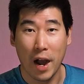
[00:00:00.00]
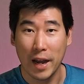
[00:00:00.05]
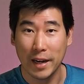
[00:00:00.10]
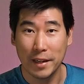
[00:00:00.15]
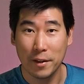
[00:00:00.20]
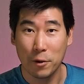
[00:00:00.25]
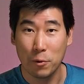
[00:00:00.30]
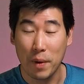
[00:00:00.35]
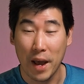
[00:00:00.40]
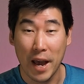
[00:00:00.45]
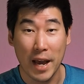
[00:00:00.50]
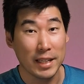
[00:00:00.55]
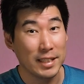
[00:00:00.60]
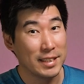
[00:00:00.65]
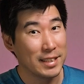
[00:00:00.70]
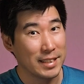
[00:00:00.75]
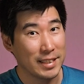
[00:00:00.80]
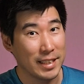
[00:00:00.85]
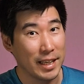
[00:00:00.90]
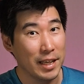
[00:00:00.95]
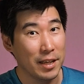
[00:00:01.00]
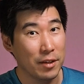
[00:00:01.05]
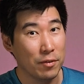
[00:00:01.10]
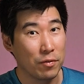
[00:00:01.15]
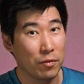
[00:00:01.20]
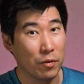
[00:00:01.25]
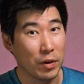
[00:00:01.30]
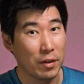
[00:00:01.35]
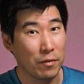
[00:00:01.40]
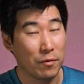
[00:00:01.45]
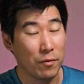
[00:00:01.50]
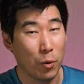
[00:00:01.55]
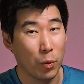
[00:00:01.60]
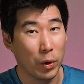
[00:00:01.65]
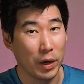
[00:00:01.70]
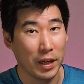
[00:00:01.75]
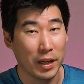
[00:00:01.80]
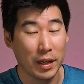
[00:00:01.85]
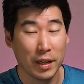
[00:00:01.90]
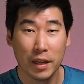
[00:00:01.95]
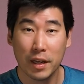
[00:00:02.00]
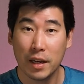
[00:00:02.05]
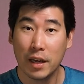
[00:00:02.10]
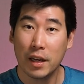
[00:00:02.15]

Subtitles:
IdeaPad C340.